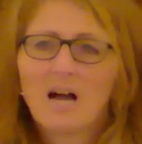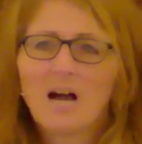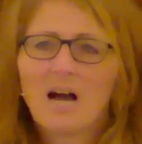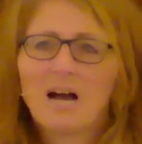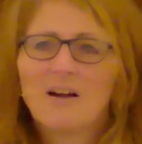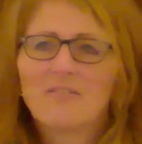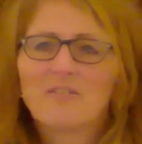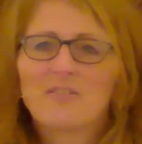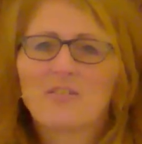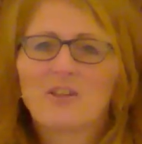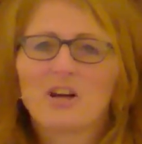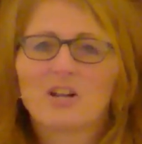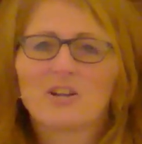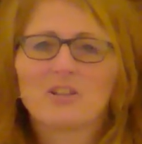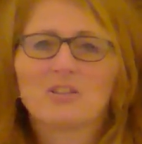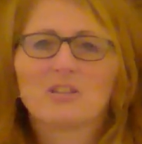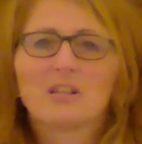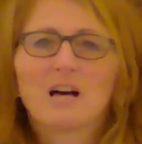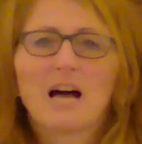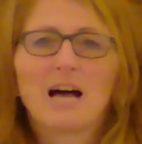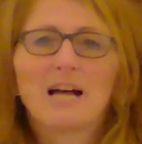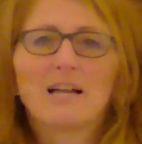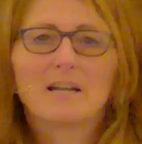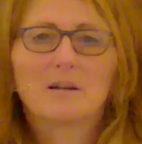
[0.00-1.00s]
I've thought a
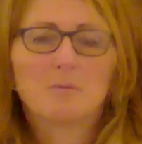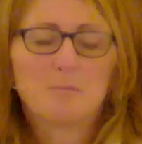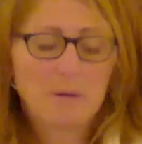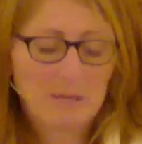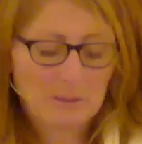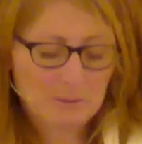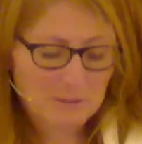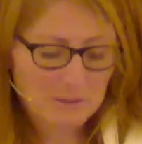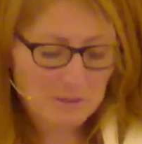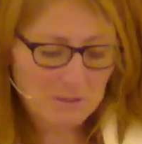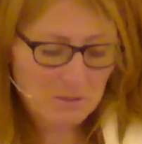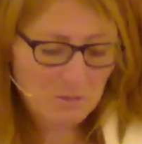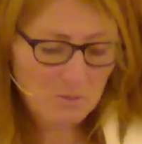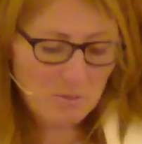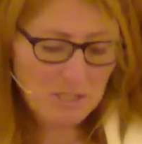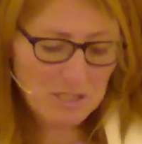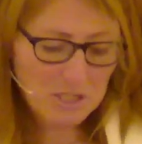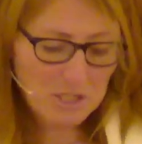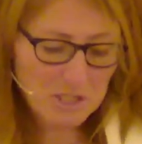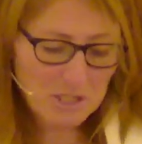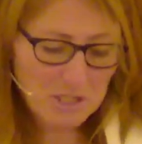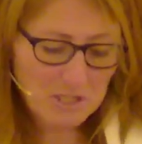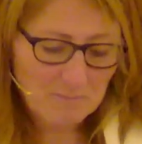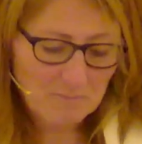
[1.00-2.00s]
lot about this
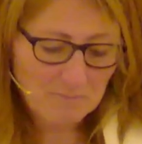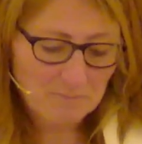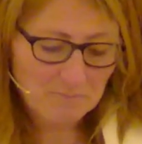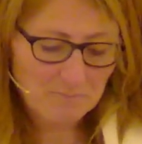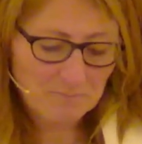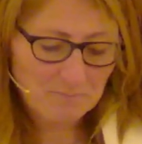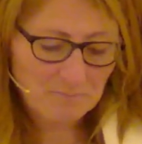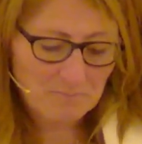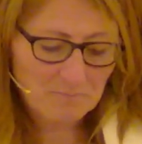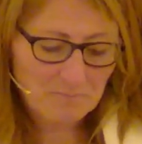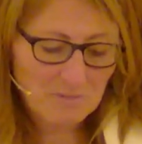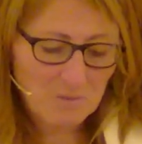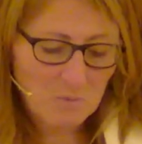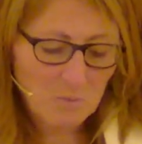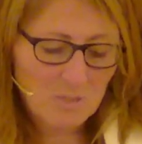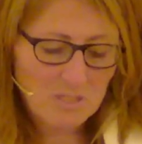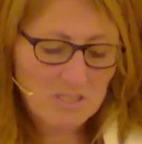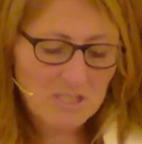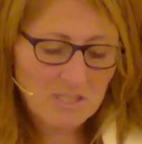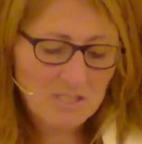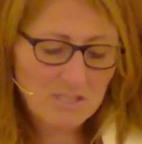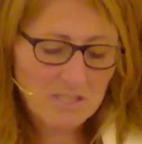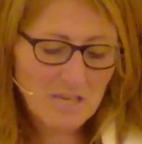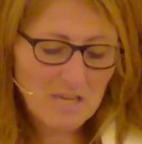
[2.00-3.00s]
question,
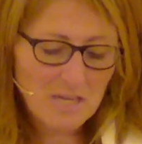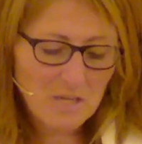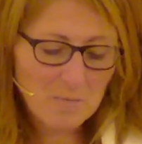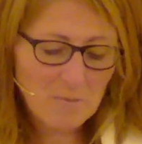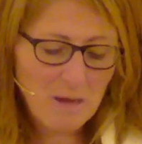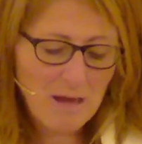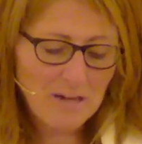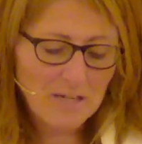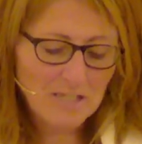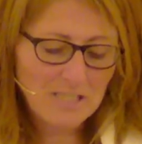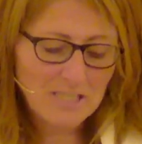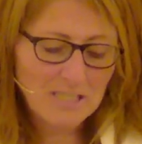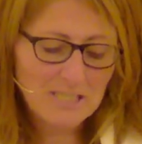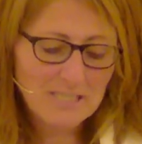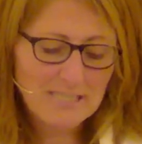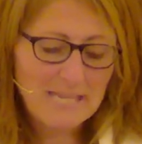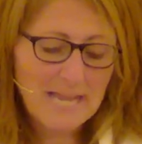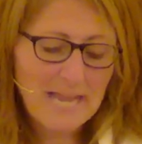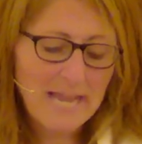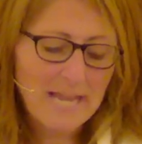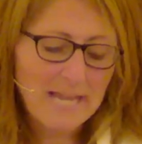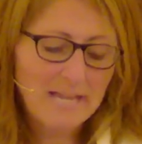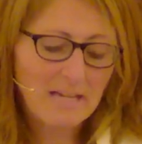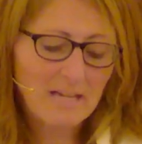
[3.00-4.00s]
what to say about it
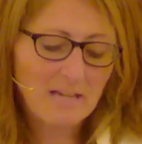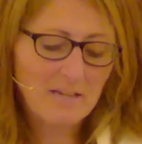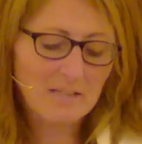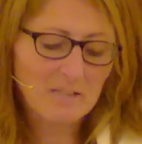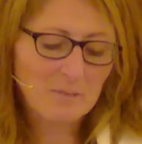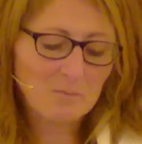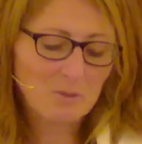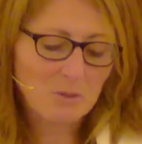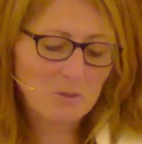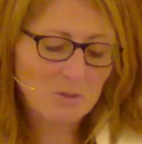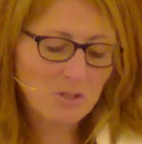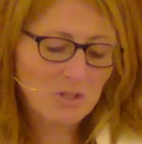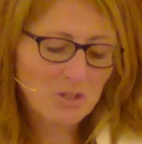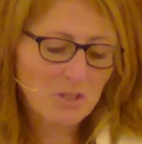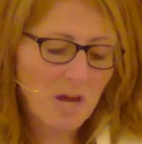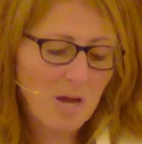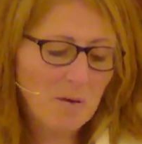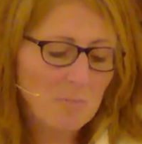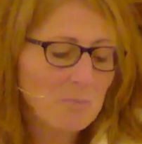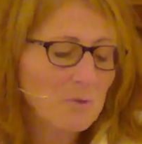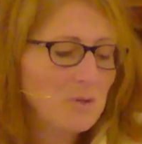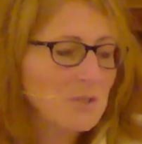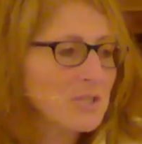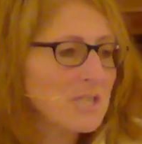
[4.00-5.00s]
today on the most
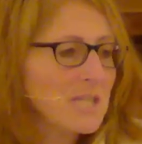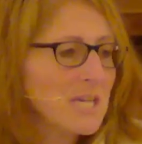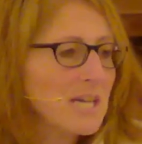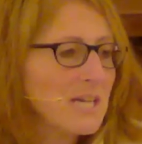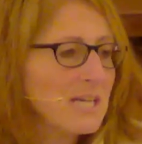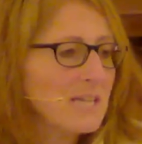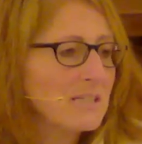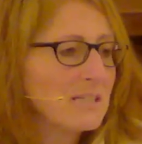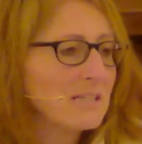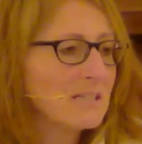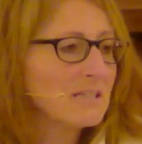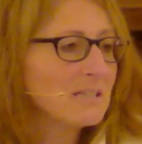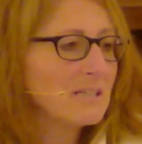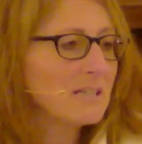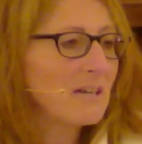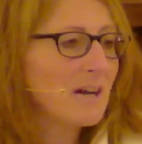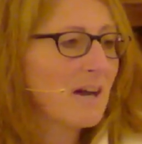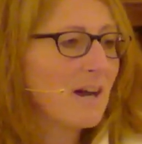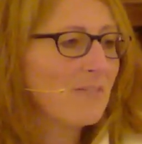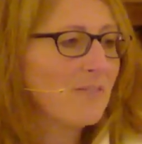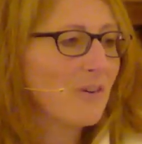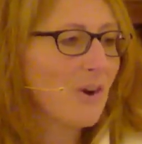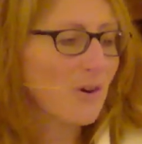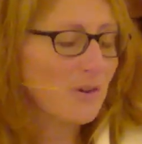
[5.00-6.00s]
somber day
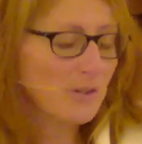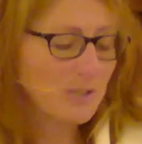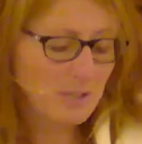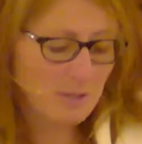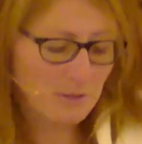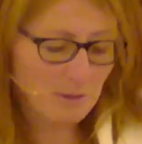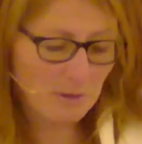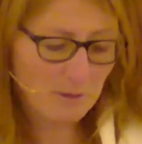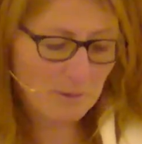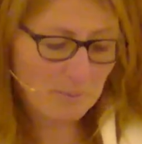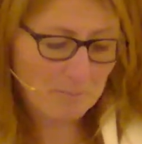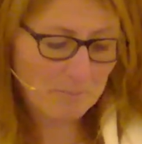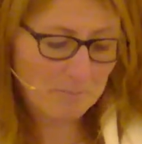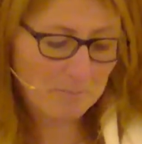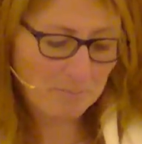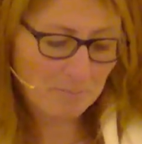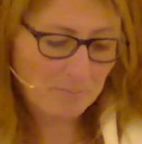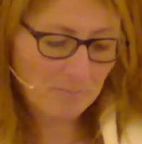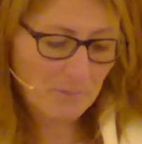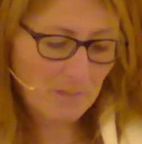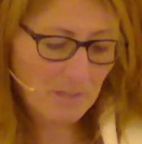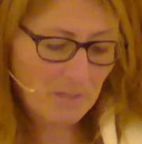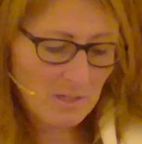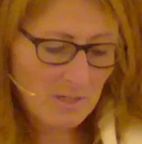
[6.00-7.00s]
of our year,
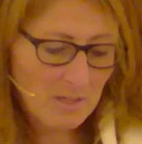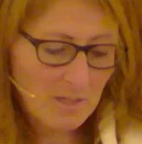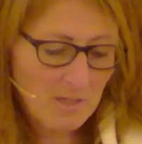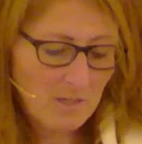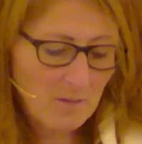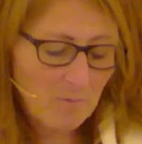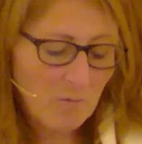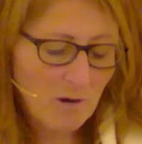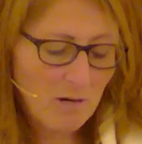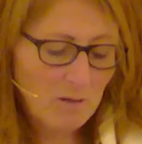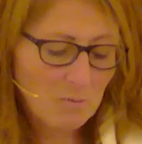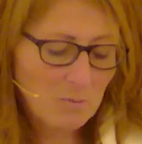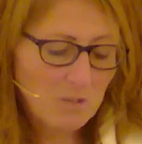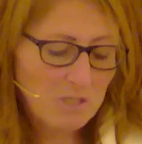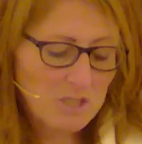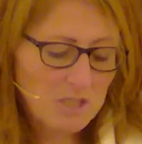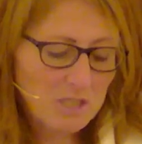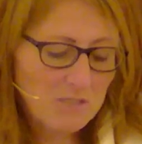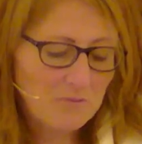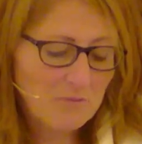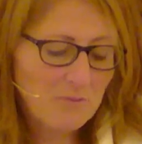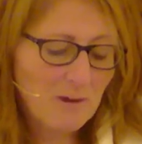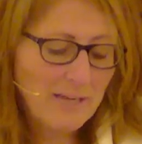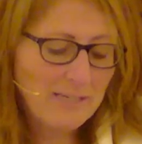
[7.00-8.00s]
one which
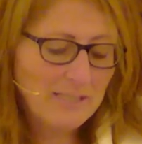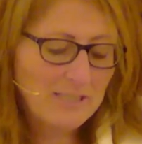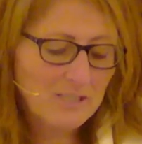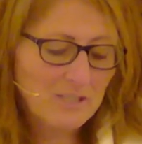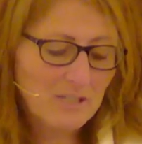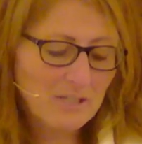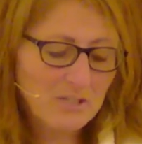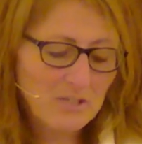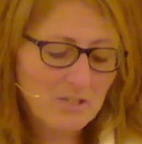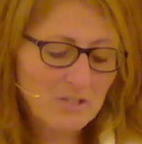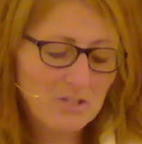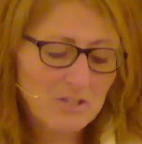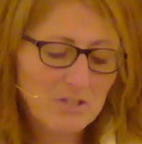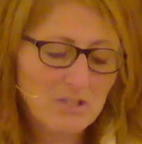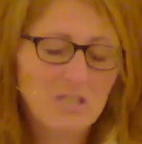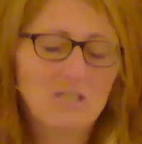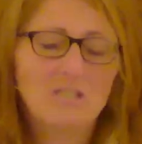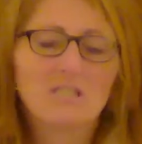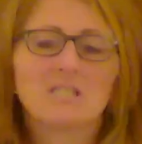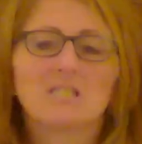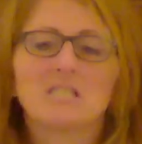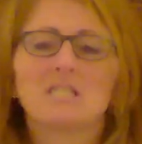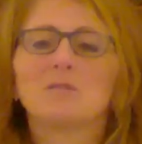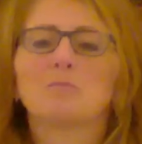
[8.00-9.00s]
invites us to
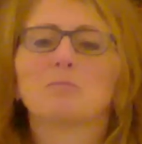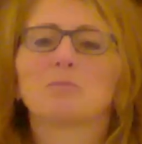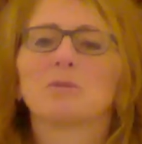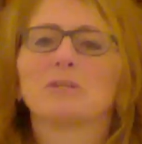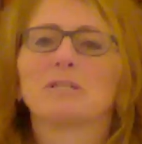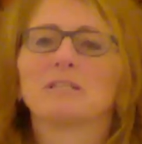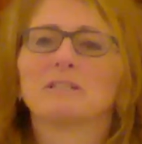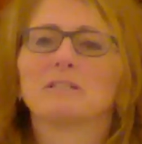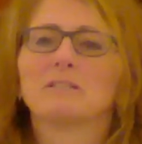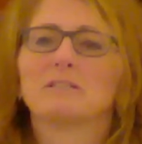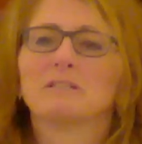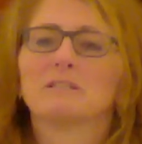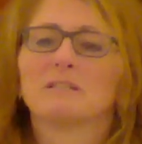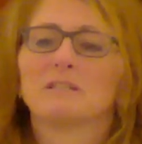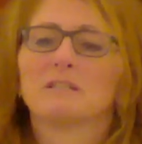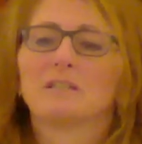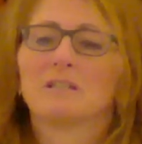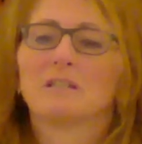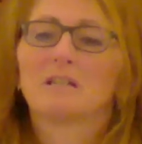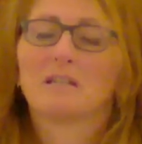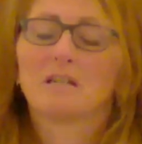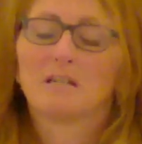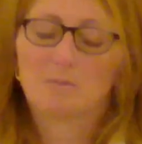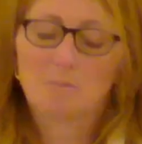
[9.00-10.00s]
think deeply
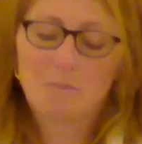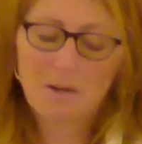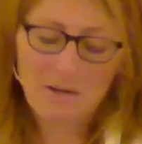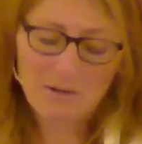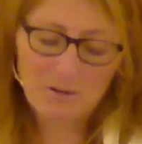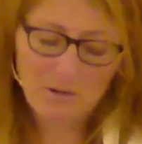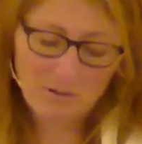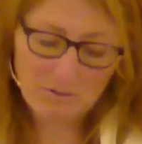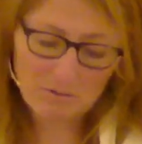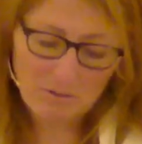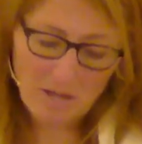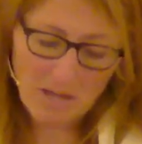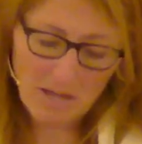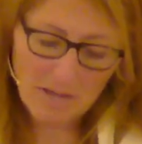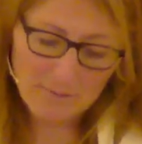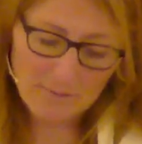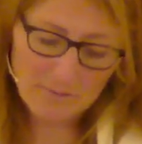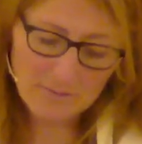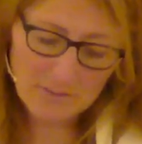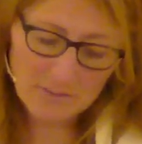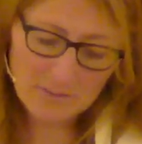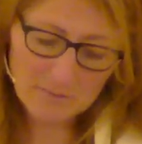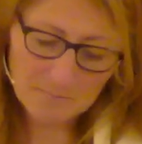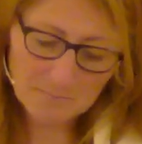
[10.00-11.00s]
about our
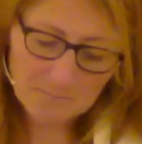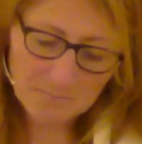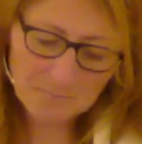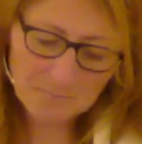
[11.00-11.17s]
lives.